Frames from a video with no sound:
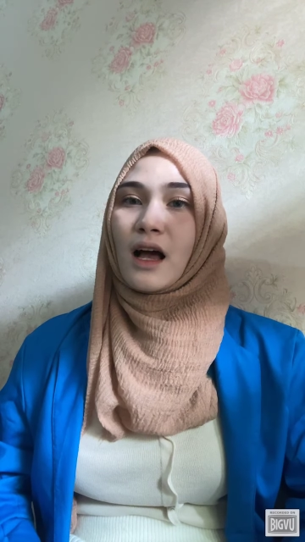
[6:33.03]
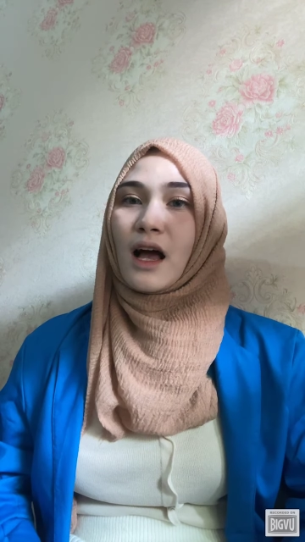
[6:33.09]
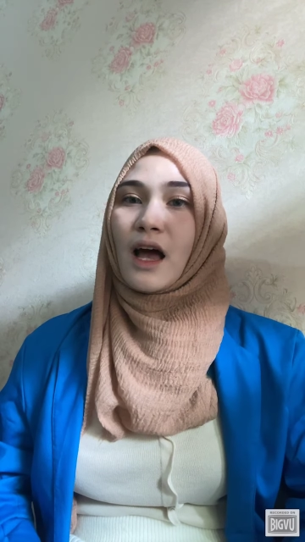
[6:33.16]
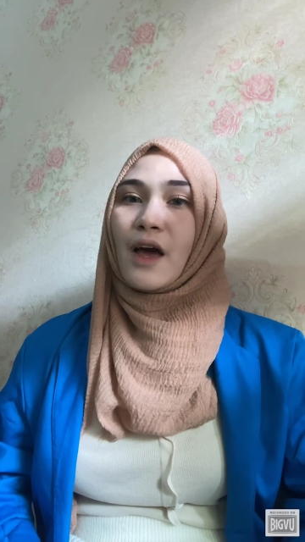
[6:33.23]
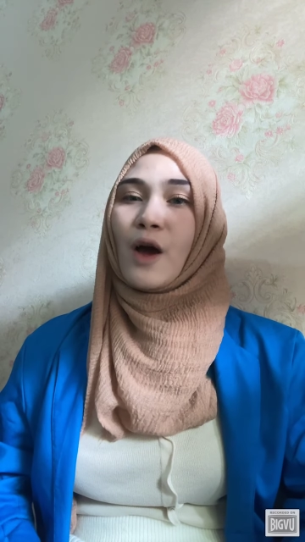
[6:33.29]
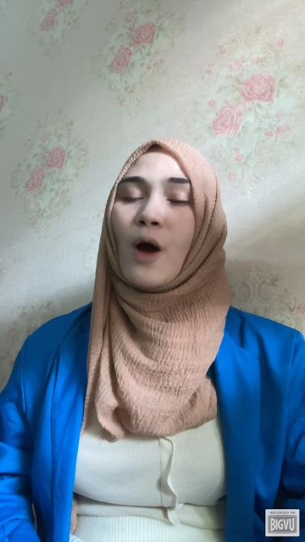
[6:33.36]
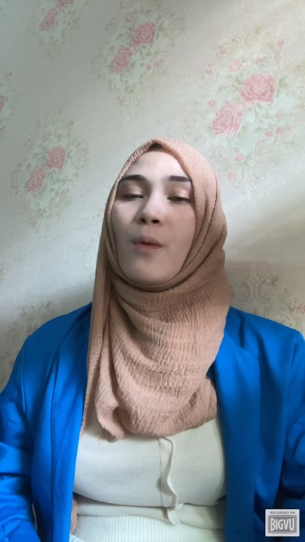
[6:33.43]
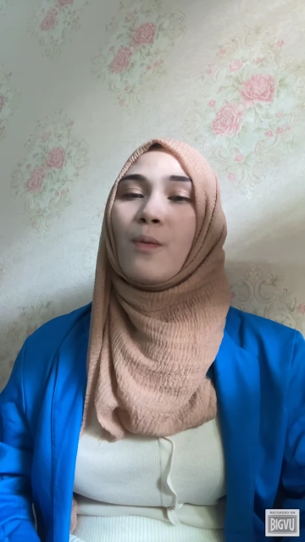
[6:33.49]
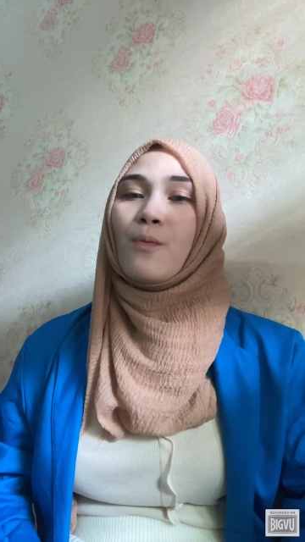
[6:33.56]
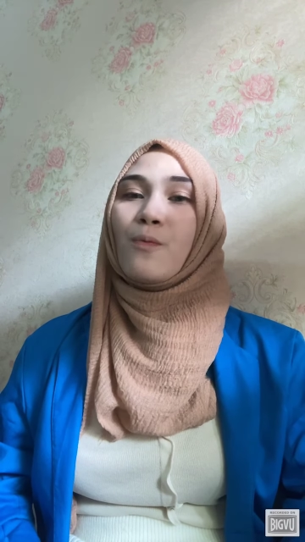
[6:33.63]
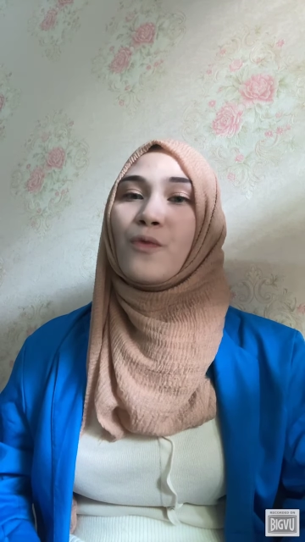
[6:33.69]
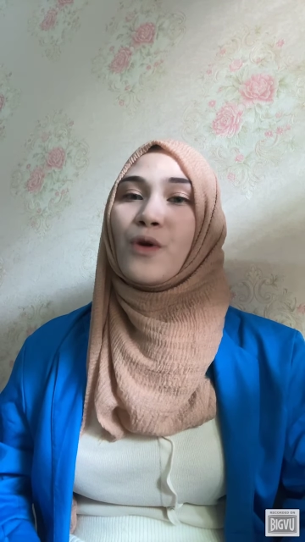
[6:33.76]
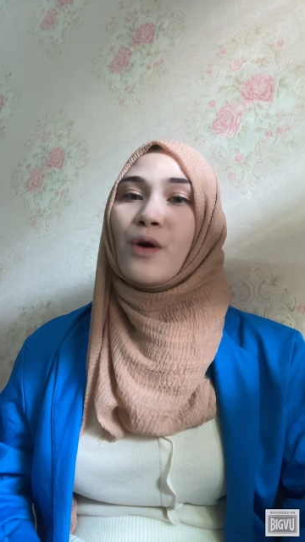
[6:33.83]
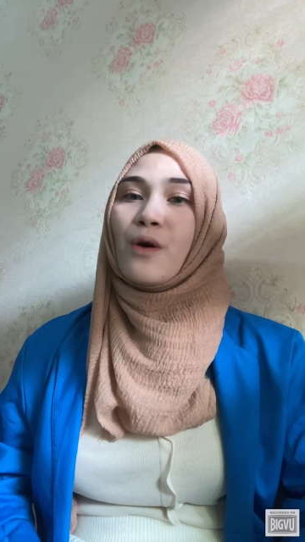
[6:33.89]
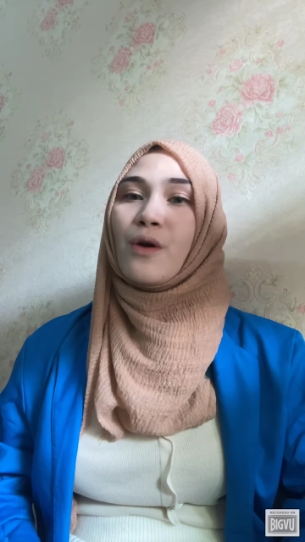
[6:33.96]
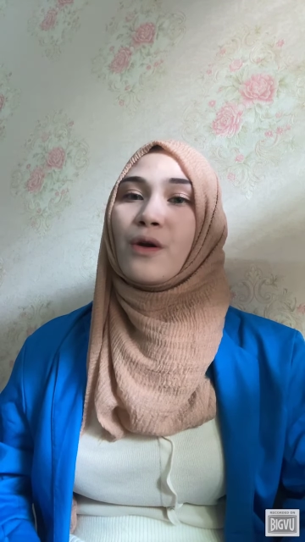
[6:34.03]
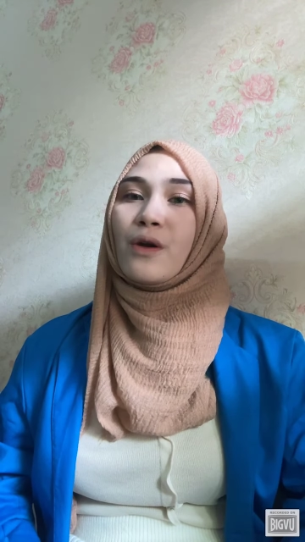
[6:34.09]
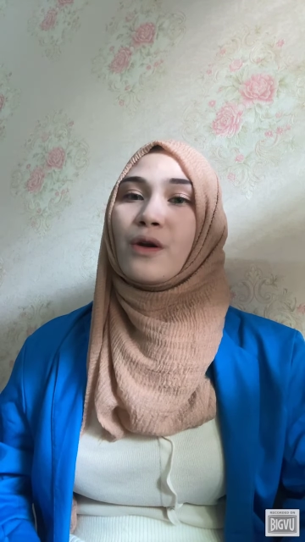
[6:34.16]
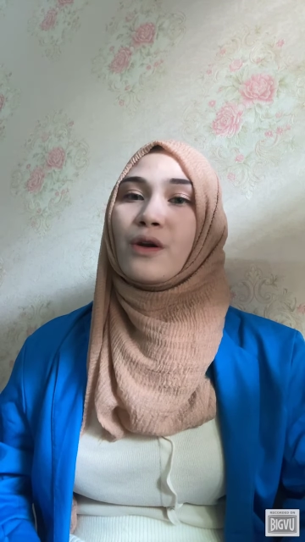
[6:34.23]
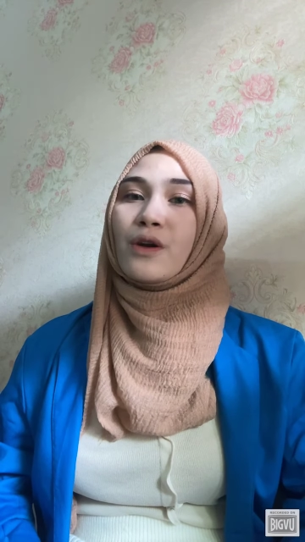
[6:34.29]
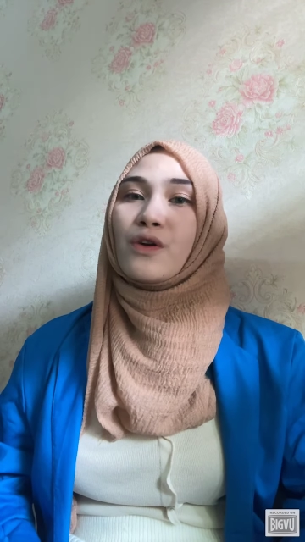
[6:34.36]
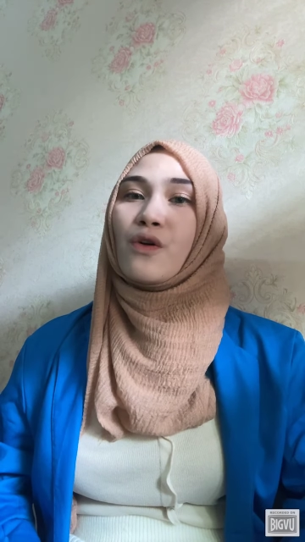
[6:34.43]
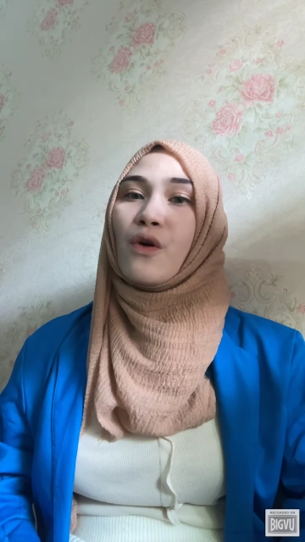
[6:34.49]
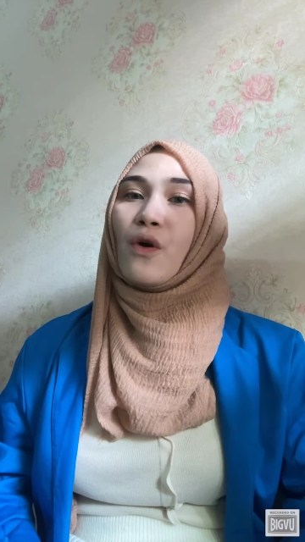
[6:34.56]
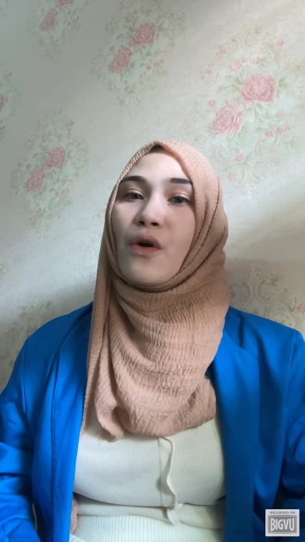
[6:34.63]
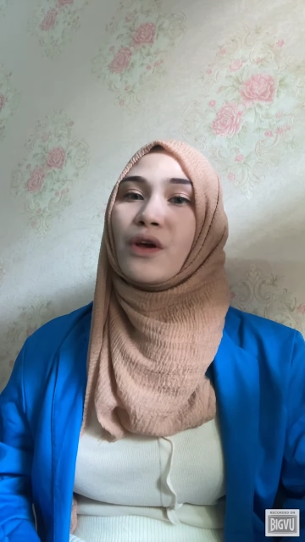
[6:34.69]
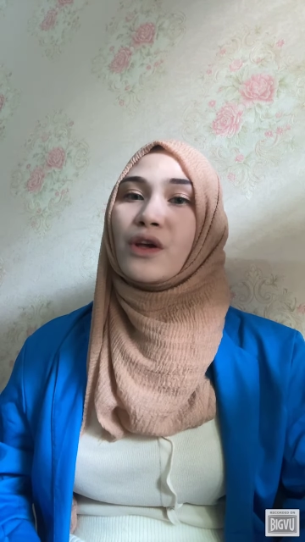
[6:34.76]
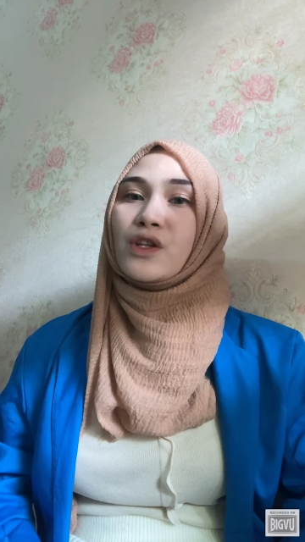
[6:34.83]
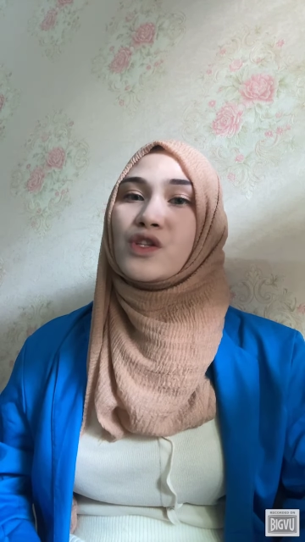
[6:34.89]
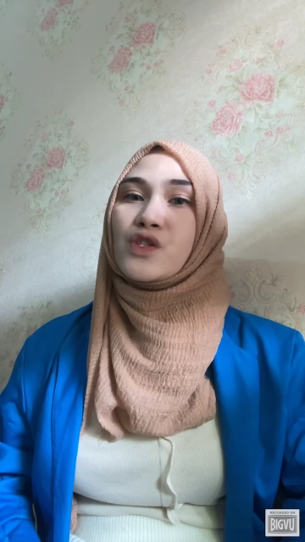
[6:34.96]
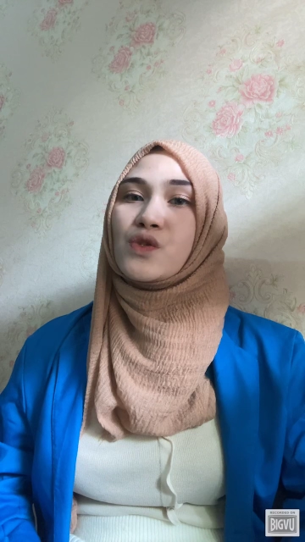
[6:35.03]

I hope we're going